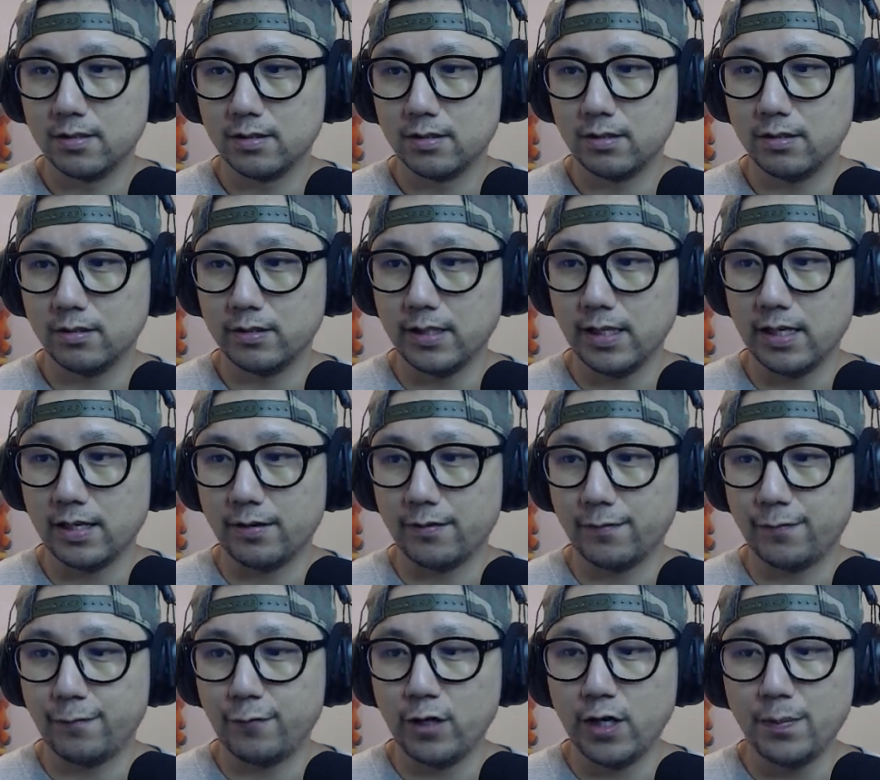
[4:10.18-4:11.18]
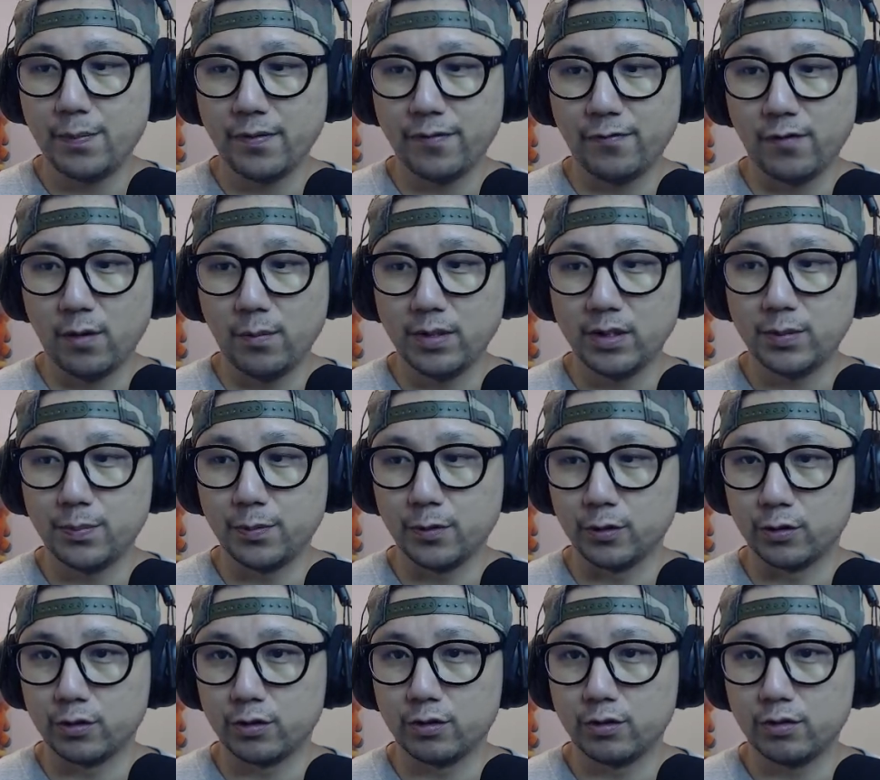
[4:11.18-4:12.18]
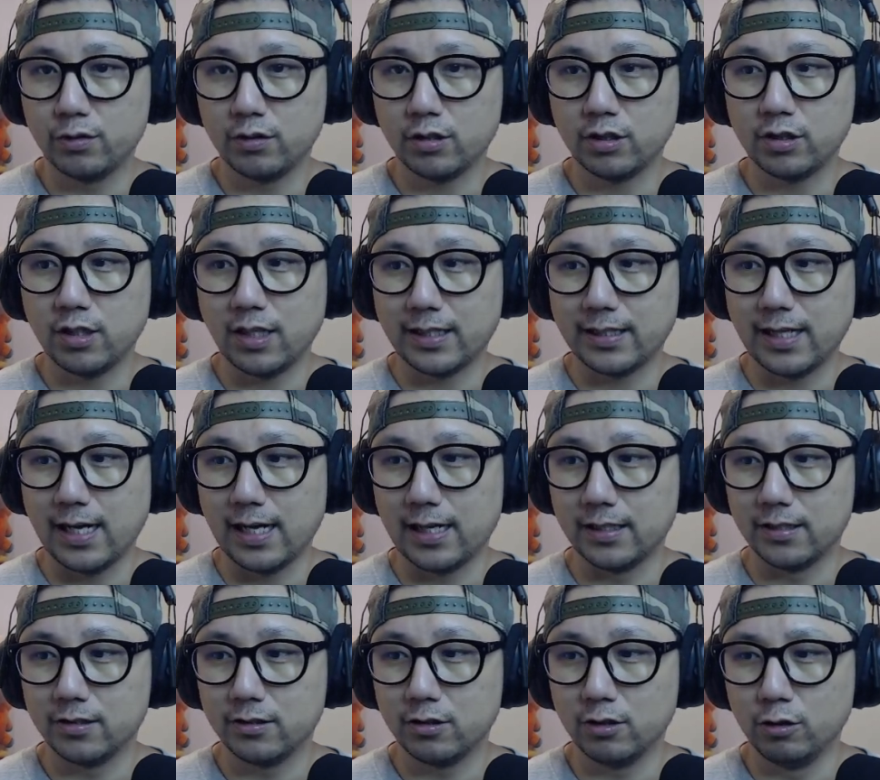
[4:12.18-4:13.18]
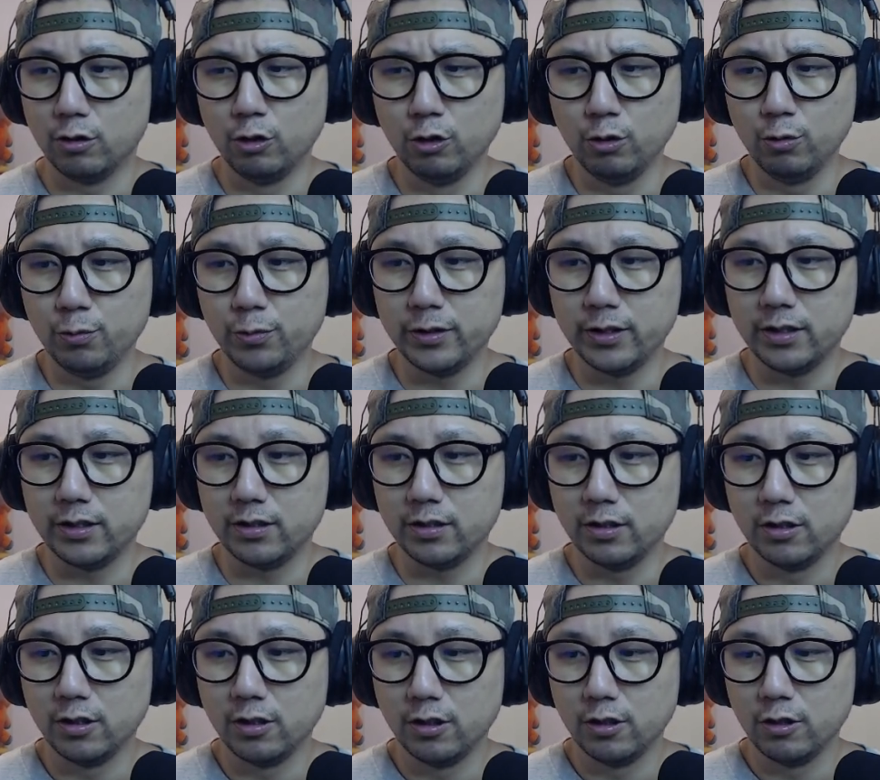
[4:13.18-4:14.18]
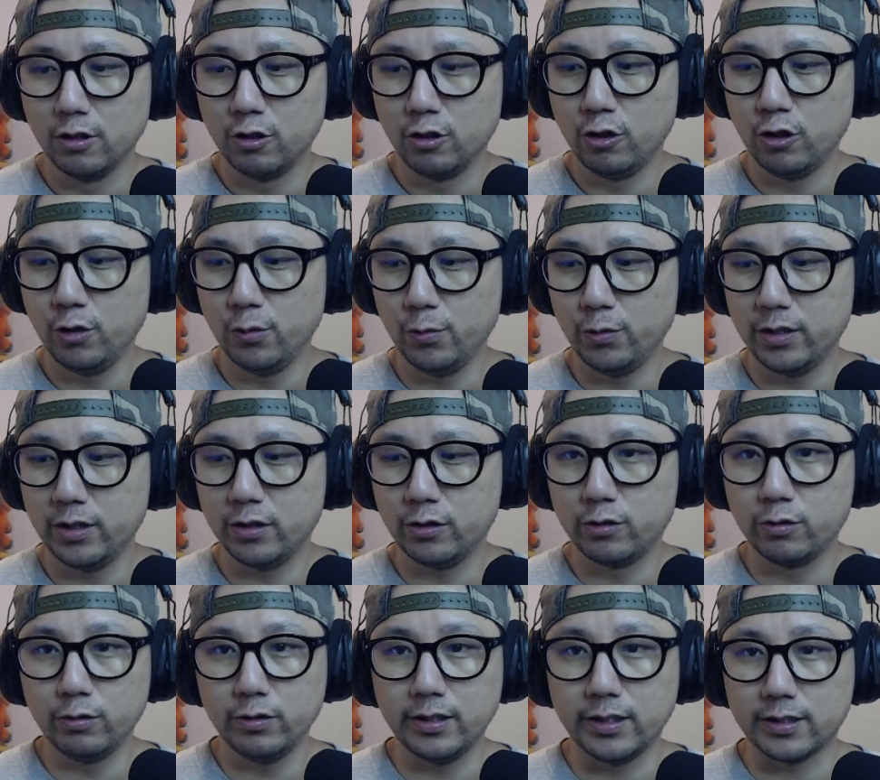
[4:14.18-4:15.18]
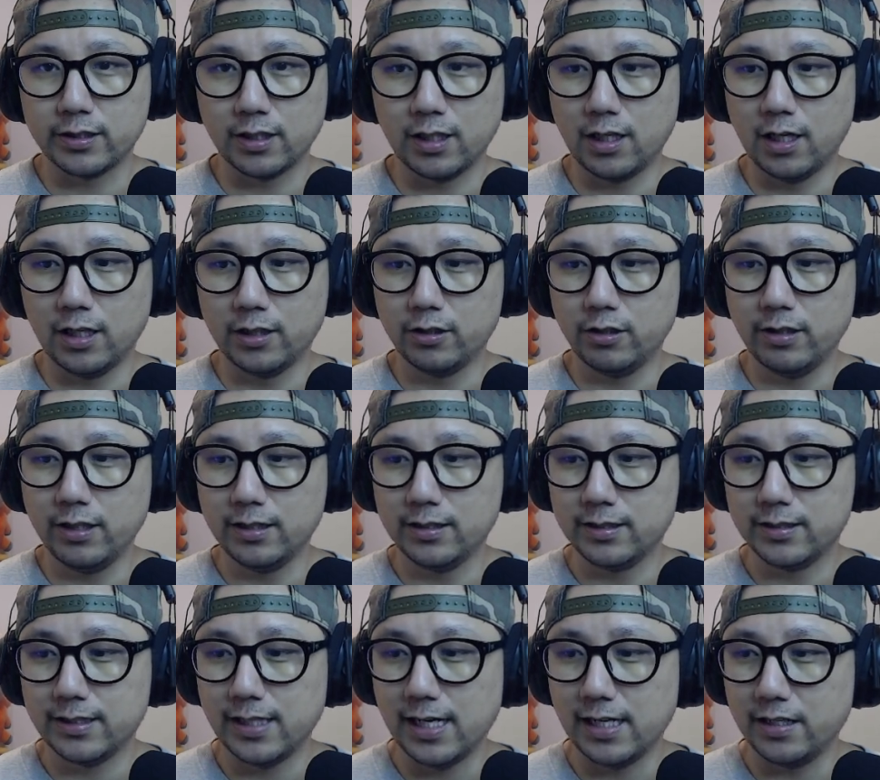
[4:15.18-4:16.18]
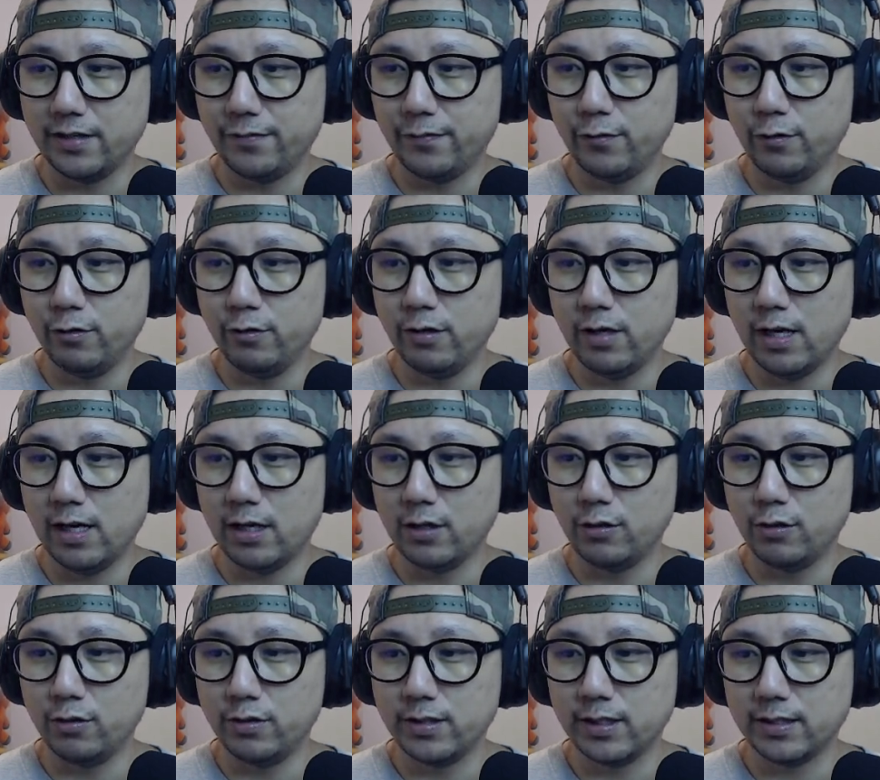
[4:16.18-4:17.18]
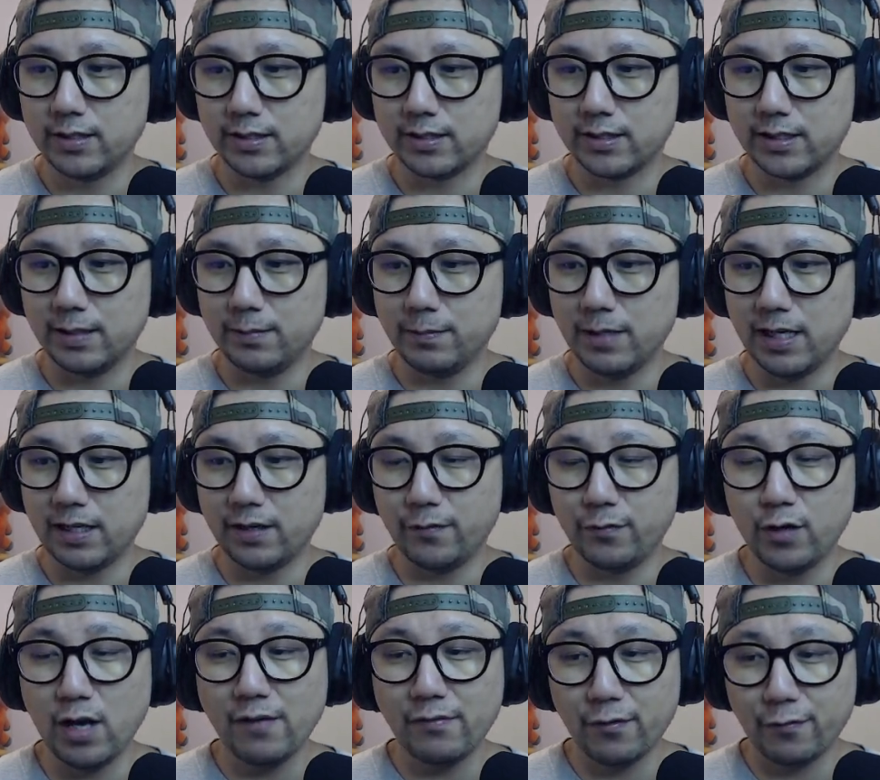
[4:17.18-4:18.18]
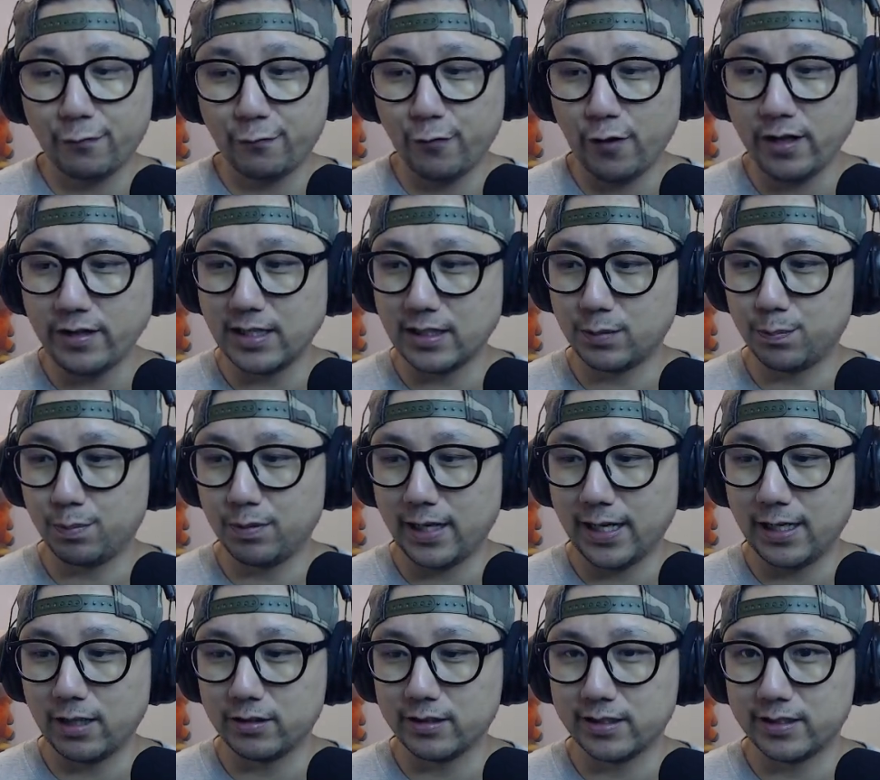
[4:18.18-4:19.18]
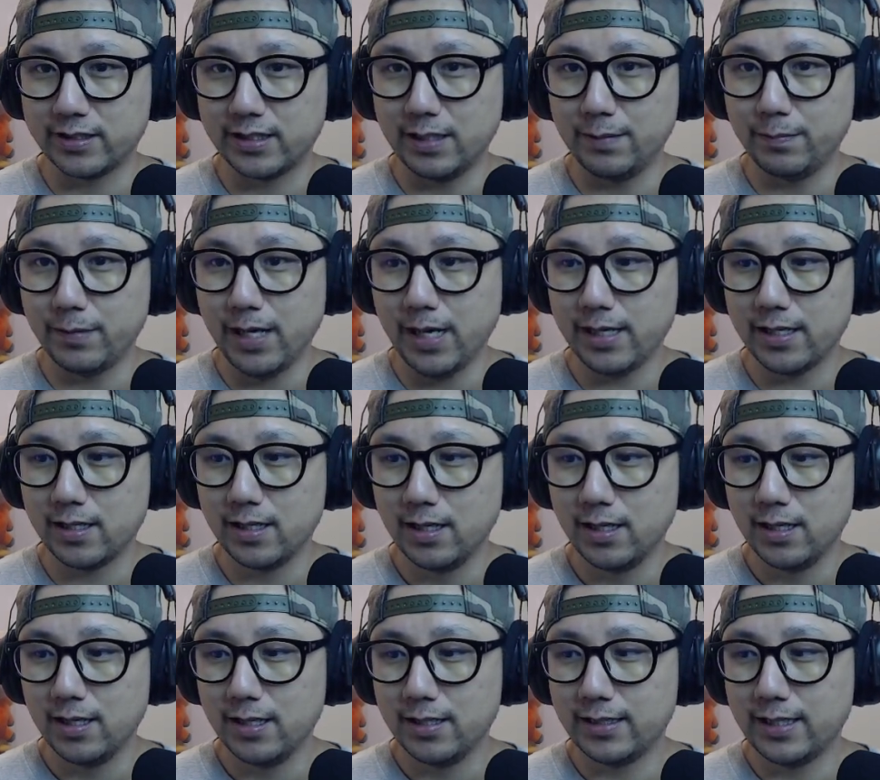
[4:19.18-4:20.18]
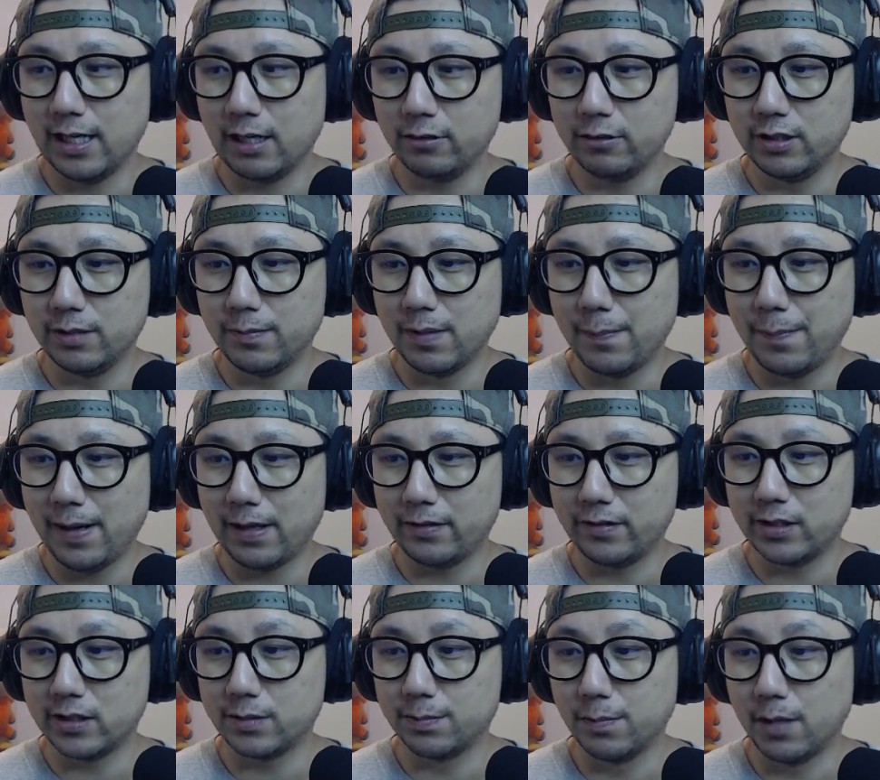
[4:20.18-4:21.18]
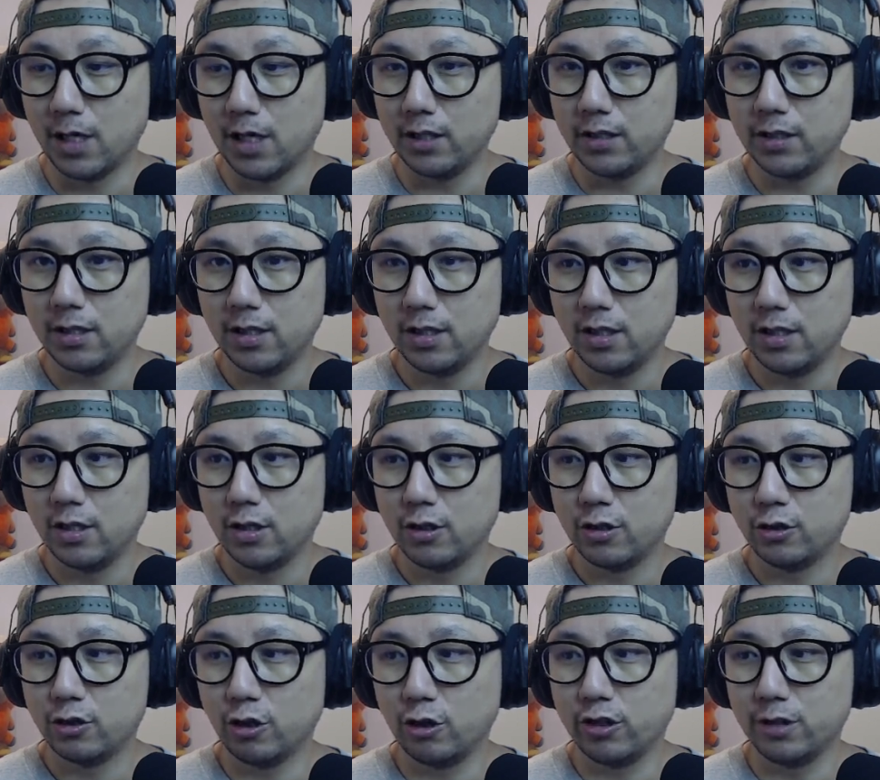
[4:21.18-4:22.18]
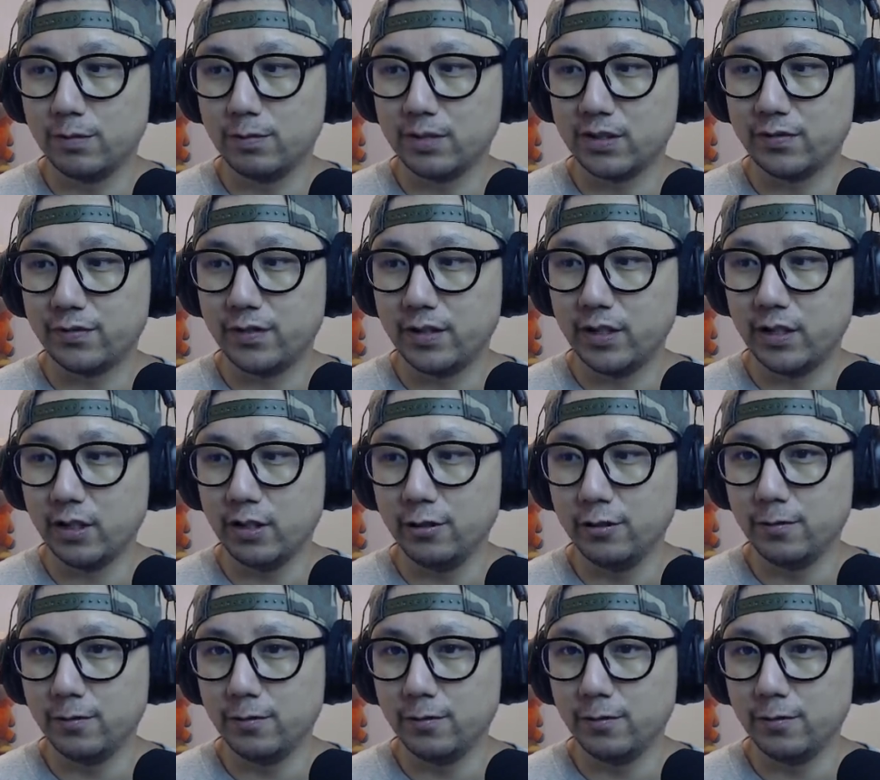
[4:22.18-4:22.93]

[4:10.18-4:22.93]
So yeah, free performance boost, just like that. So who wouldn't who wouldn't do this? I, I don't understand. If you are using the Steam Deck, if you have a friend that's playing on the Steam Deck, tell them about this mod, show them this video,